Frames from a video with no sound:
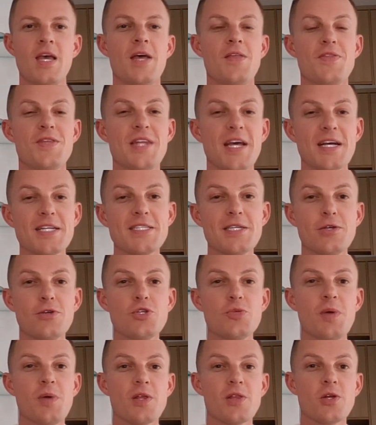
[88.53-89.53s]
The next thing you
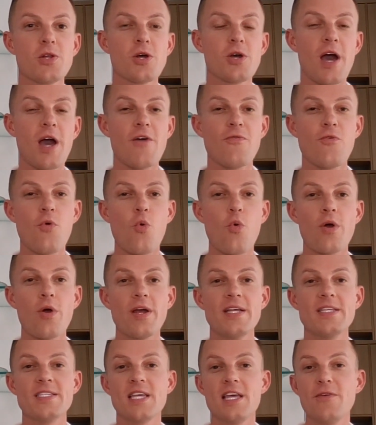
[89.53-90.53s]
should be on the lookout for
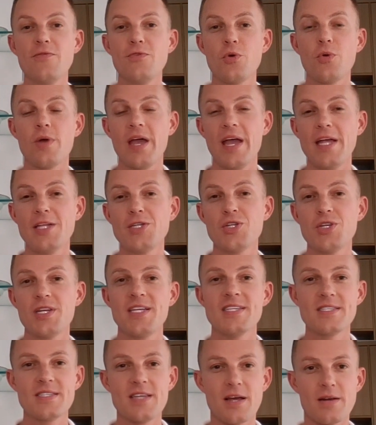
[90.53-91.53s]
is if your agent
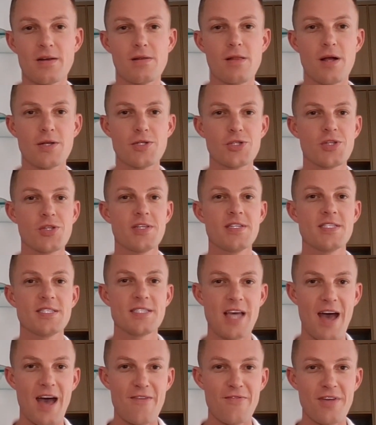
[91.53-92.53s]
is technologically
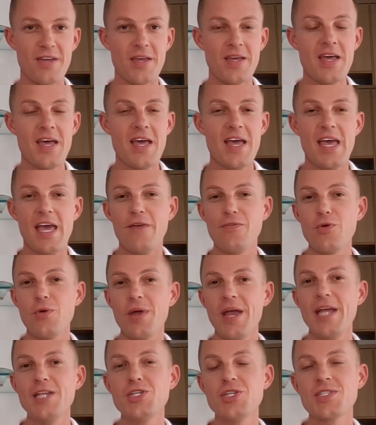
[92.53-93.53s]
savvy. If your
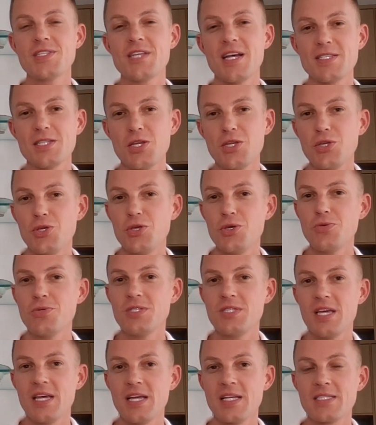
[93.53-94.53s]
agent doesn't use
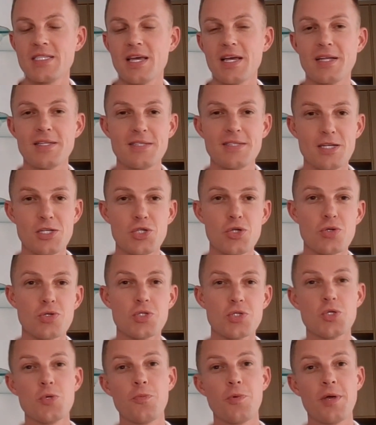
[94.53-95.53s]
things like a digital
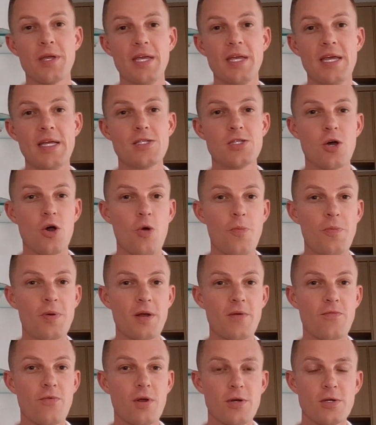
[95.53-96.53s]
super key to open
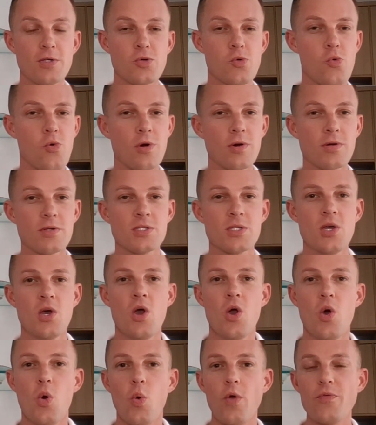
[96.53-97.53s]
up front doors,
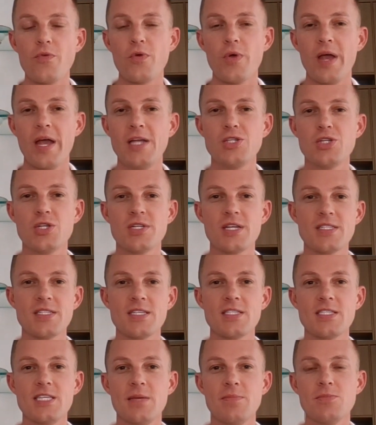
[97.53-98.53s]
or if your agent
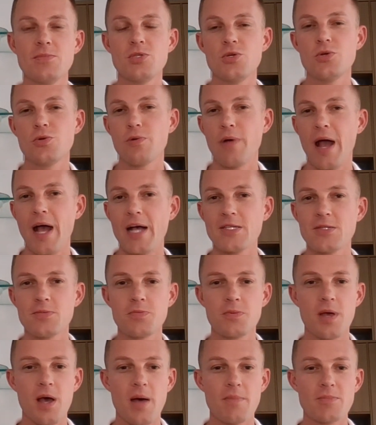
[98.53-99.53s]
doesn't seem to grasp
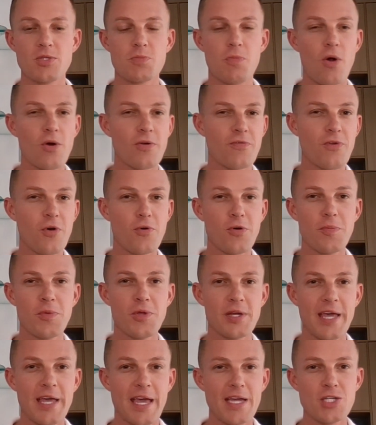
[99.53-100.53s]
um, smartphone
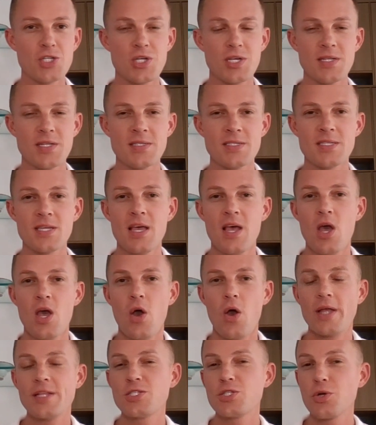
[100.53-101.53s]
communications,
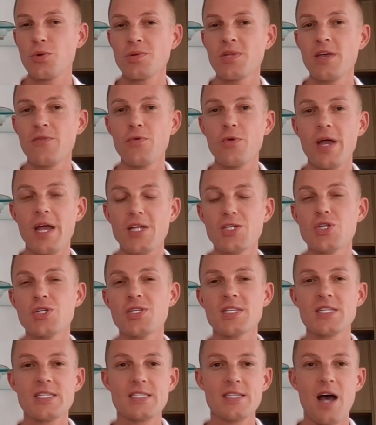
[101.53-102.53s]
and certainly if your agent
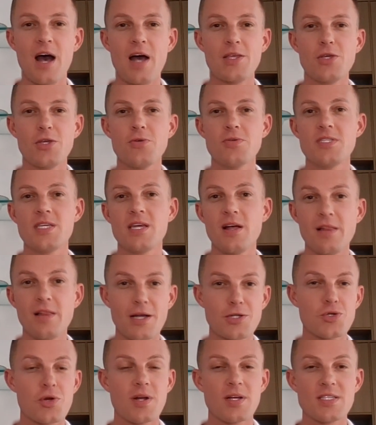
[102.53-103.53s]
does not use
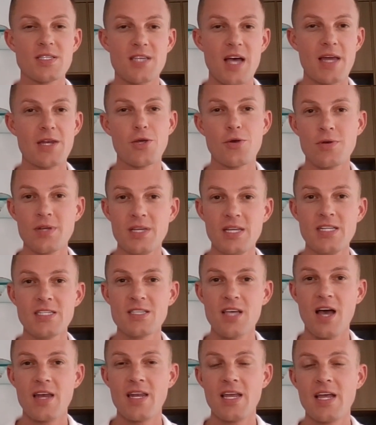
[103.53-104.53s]
electronic signing or e
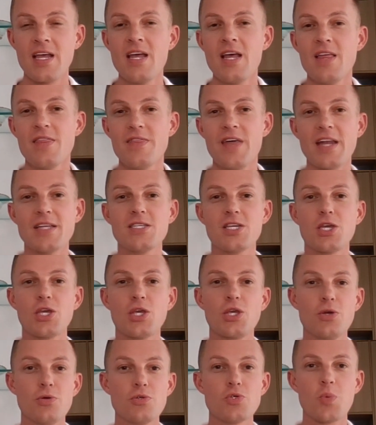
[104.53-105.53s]
signing, that is a
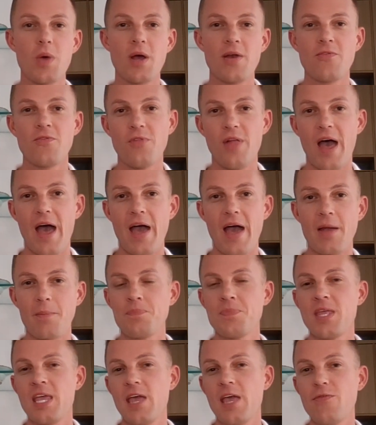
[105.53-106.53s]
huge red flag.
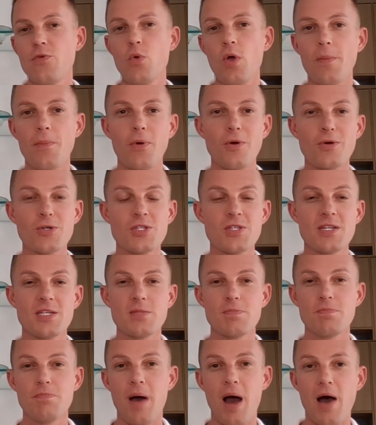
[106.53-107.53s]
If you are a person that
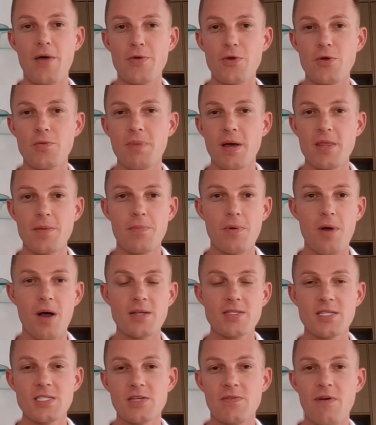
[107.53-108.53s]
is bothered by the
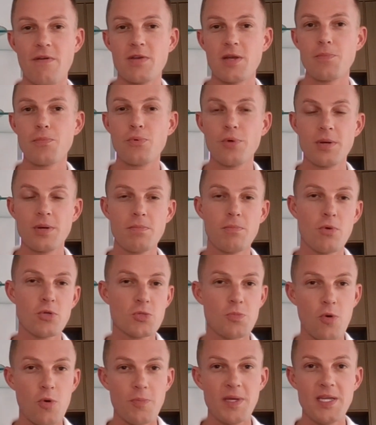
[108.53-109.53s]
process of having to print
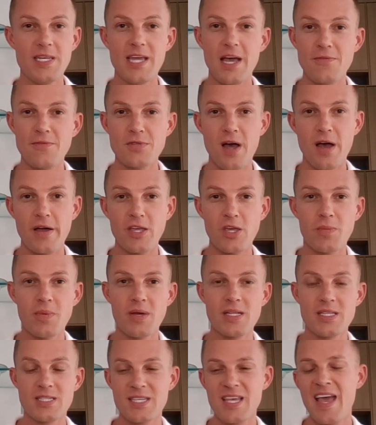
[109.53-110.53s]
multiple PDF
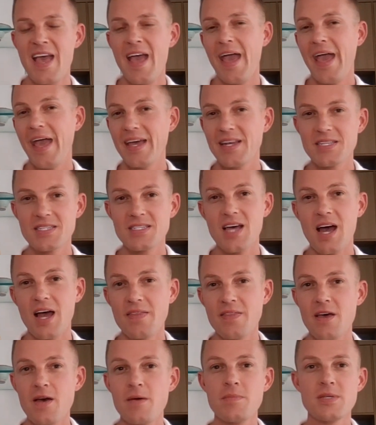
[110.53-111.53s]
documents hand
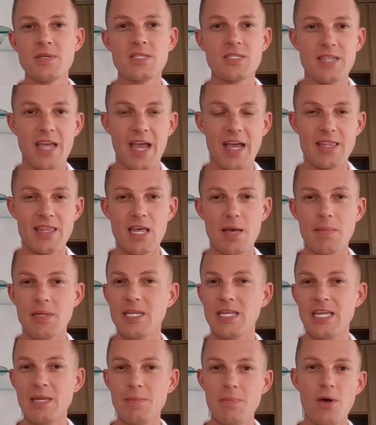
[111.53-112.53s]
sign them, scan them,
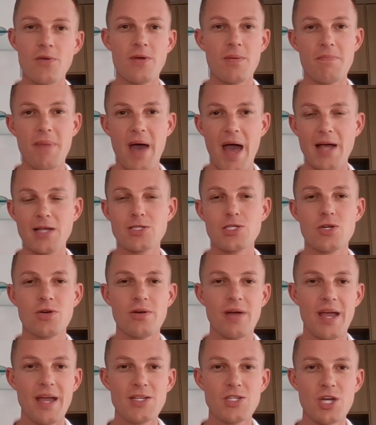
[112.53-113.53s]
and email them back to your
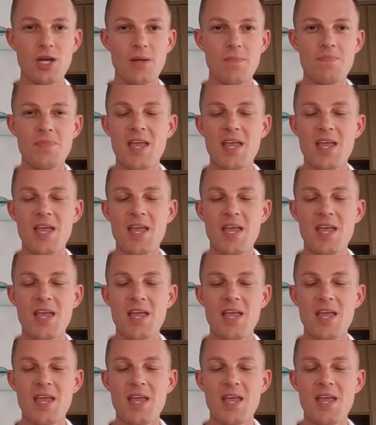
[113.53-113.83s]
agent,